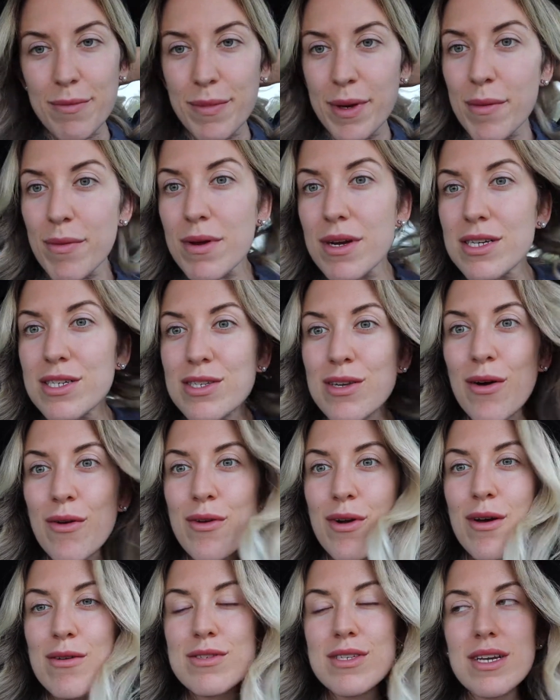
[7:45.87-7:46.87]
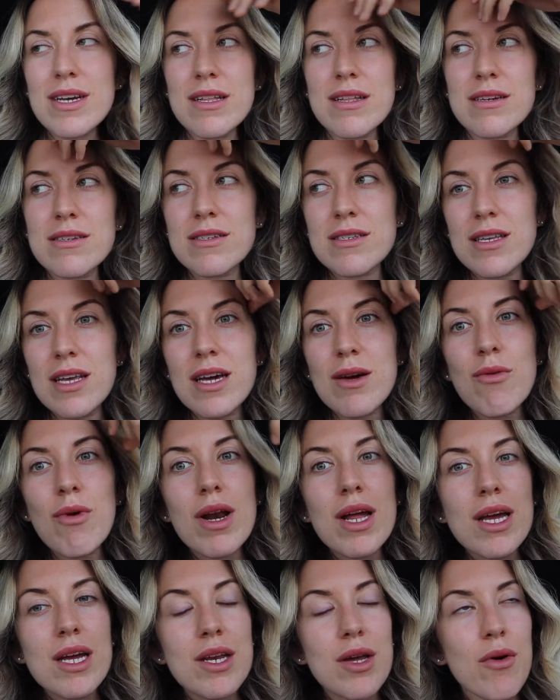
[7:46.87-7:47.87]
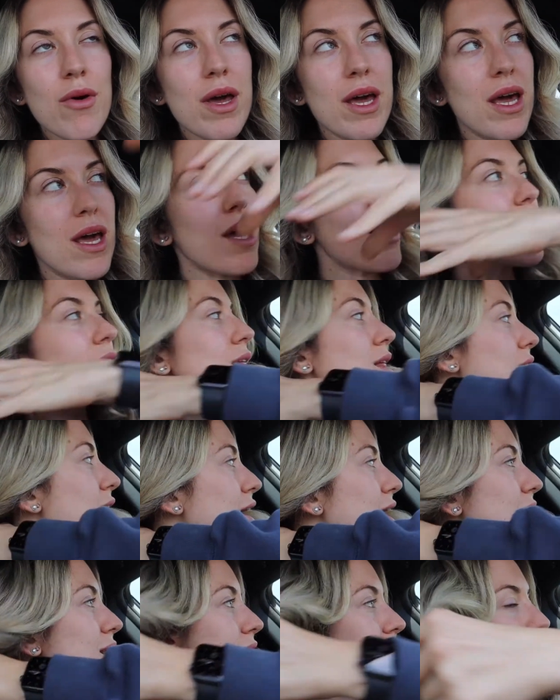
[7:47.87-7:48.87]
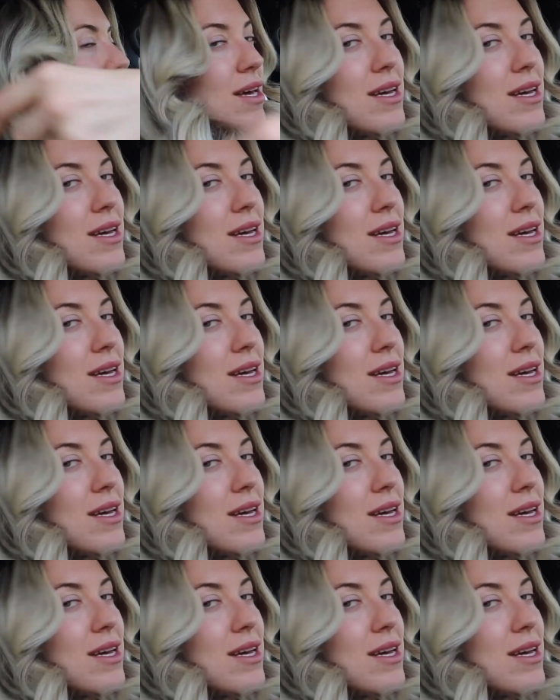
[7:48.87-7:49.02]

People are so nosy. They're just like, what are you doing? Like,